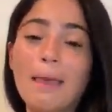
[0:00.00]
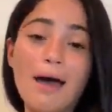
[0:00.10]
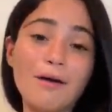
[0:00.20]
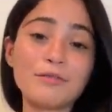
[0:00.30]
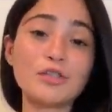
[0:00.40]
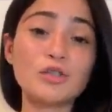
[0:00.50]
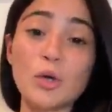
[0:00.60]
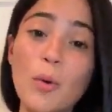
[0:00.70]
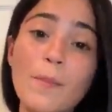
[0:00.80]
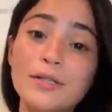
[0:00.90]
I have
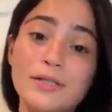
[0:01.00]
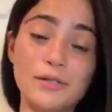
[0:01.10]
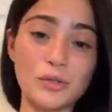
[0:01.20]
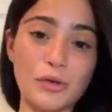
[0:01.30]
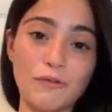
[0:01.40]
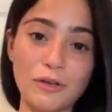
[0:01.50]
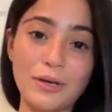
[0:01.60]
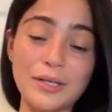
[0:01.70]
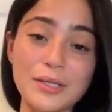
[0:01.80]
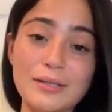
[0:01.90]
so much in store for you
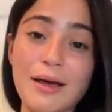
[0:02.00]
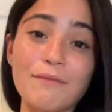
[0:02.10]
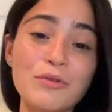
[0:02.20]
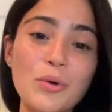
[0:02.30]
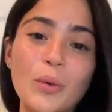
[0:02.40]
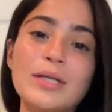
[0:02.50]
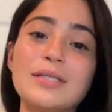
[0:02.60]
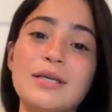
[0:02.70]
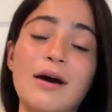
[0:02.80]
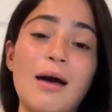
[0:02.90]
guys. You guys have no
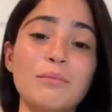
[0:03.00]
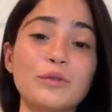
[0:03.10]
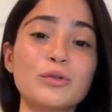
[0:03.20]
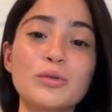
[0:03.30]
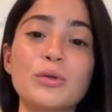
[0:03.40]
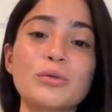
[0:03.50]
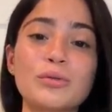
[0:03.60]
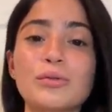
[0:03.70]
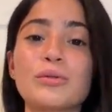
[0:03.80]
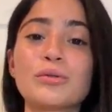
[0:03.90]
idea. I'm so,
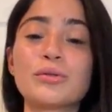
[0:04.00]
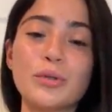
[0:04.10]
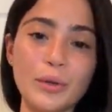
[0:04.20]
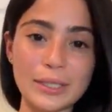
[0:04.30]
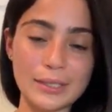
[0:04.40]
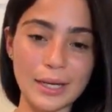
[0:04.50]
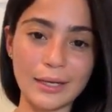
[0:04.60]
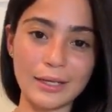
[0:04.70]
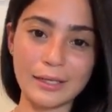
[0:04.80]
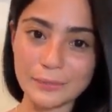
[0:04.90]
so, so
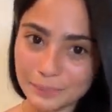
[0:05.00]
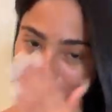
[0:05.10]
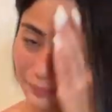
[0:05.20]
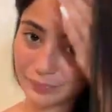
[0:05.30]
excited.